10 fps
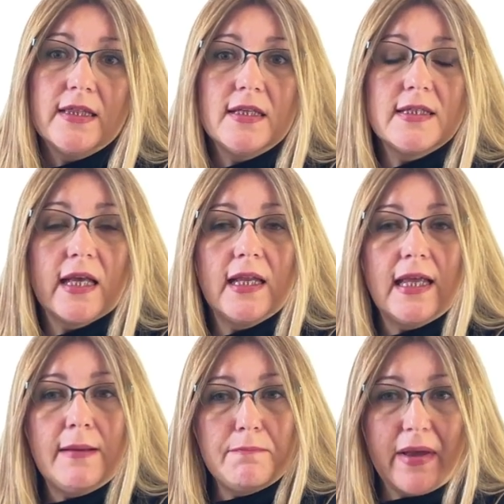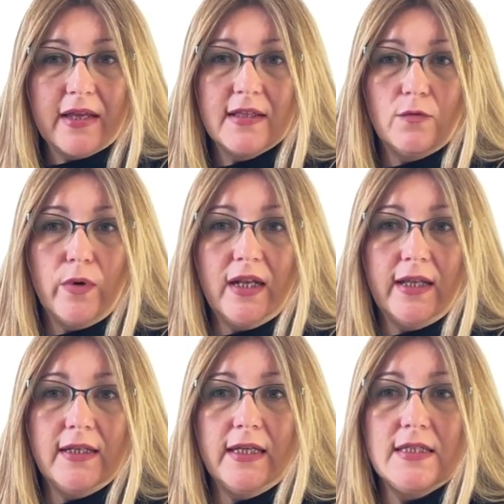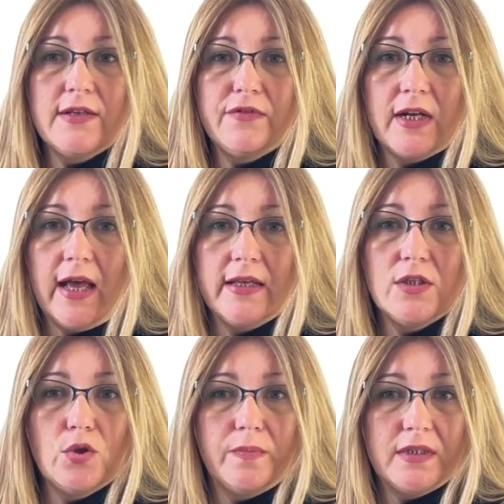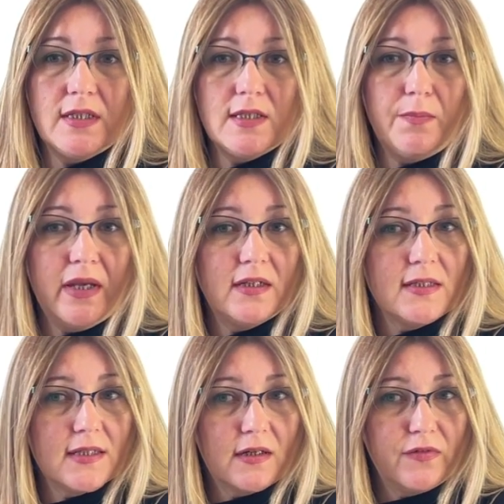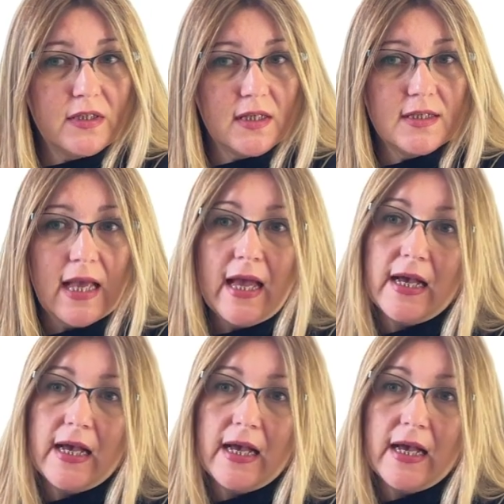This can impact the willingness of clients to participate in services